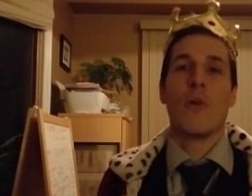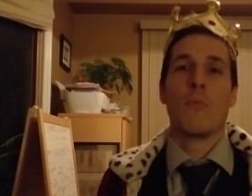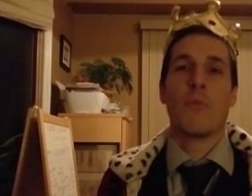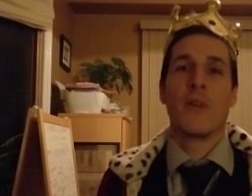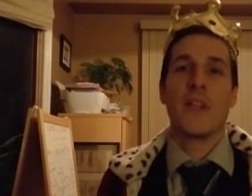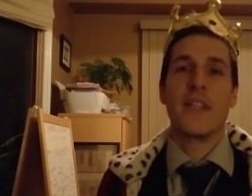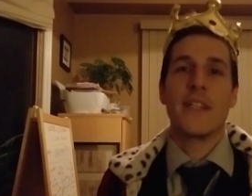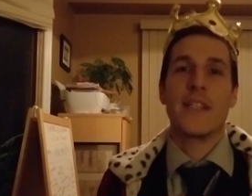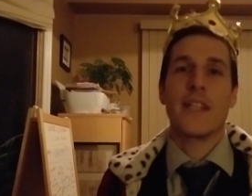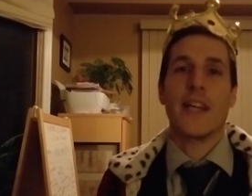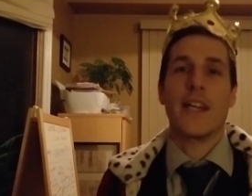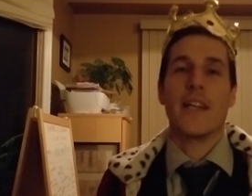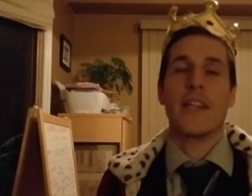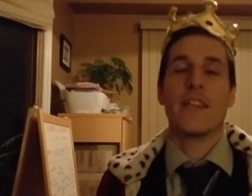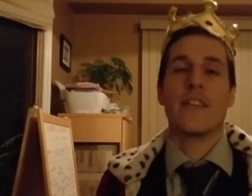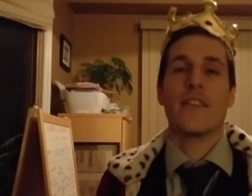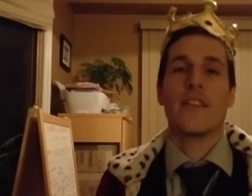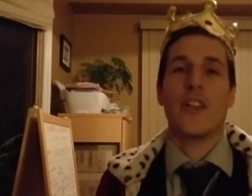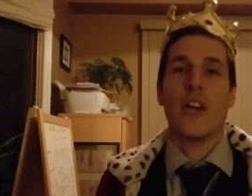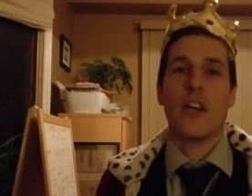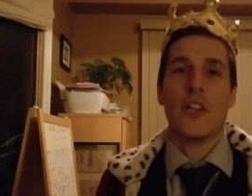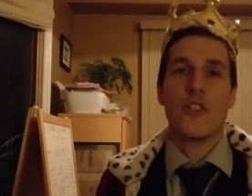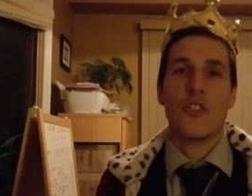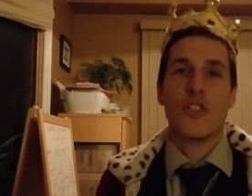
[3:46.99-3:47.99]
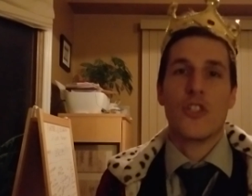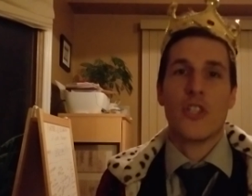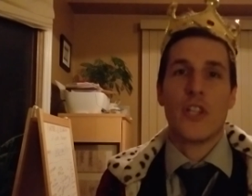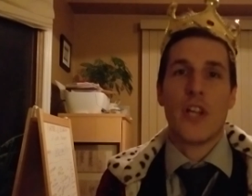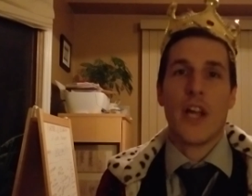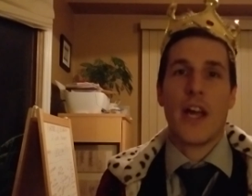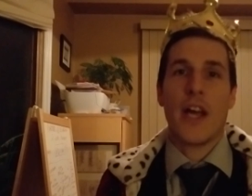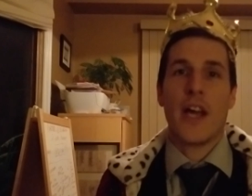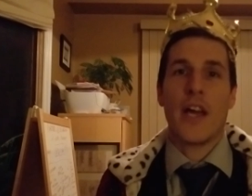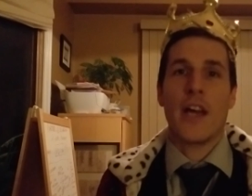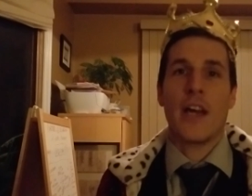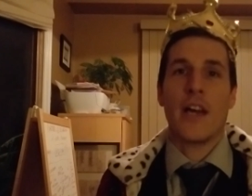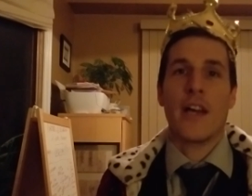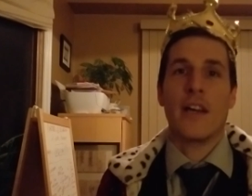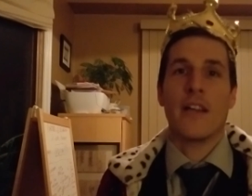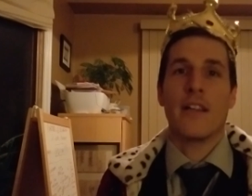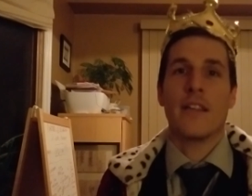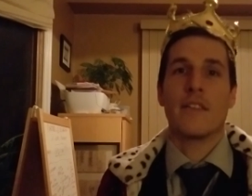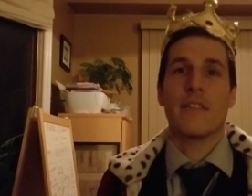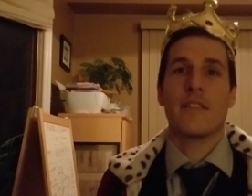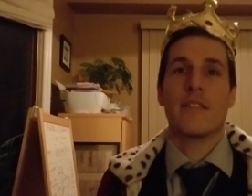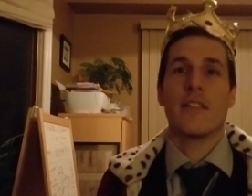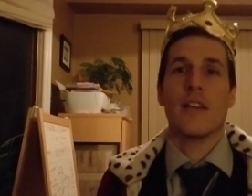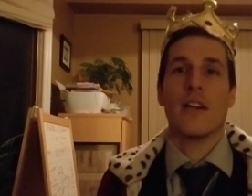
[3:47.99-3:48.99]
please get in touch
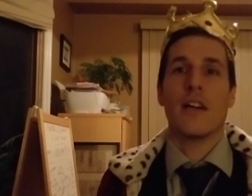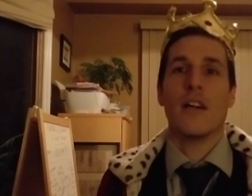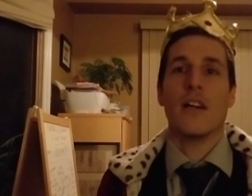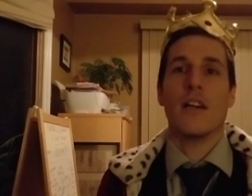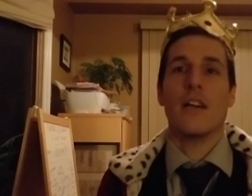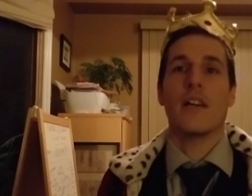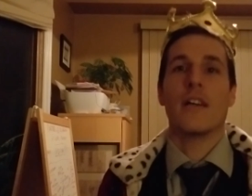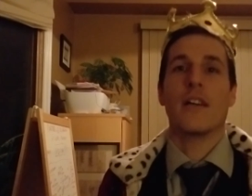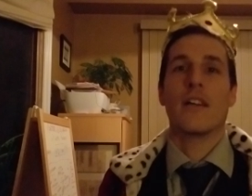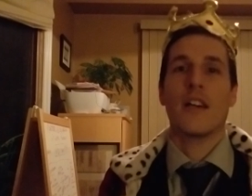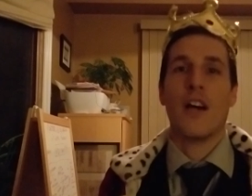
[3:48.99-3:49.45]
and uh,